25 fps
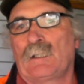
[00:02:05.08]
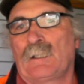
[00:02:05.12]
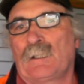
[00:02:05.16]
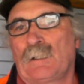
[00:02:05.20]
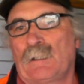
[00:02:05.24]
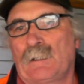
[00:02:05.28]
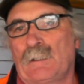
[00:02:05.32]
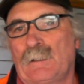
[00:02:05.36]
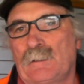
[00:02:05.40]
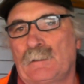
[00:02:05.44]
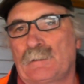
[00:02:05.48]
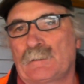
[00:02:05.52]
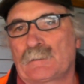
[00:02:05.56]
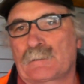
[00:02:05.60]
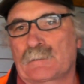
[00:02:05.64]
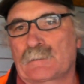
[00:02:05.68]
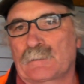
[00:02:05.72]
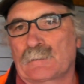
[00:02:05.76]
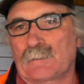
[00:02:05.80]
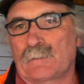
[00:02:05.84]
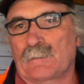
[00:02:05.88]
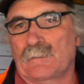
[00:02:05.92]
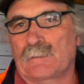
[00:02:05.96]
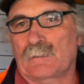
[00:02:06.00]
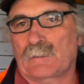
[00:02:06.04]
is
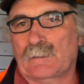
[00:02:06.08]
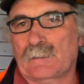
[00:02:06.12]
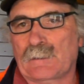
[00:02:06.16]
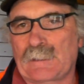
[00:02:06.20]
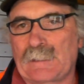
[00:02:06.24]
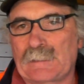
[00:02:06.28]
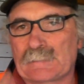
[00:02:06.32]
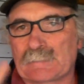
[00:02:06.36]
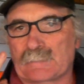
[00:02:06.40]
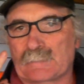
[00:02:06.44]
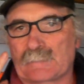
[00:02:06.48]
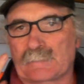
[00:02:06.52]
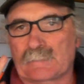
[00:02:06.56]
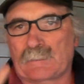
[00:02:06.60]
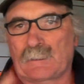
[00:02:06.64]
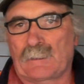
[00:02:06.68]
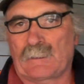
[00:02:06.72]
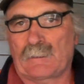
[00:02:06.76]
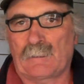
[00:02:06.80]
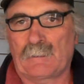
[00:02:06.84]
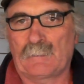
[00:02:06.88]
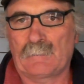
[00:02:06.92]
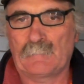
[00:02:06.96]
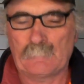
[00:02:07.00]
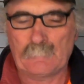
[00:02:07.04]
glasses.
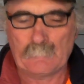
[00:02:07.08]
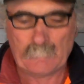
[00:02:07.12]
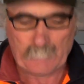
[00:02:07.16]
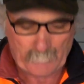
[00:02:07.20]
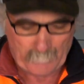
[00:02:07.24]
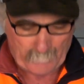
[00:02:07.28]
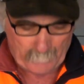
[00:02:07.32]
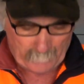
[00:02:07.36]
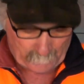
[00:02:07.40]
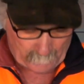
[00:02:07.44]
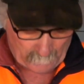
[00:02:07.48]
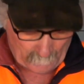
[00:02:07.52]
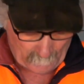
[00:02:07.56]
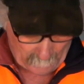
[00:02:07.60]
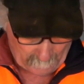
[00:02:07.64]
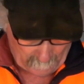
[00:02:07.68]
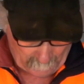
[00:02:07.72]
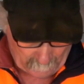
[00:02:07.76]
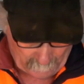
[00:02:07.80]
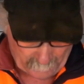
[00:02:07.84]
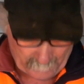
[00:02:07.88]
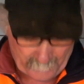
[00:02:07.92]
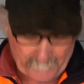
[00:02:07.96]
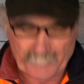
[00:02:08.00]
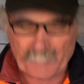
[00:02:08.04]

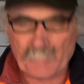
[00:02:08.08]
So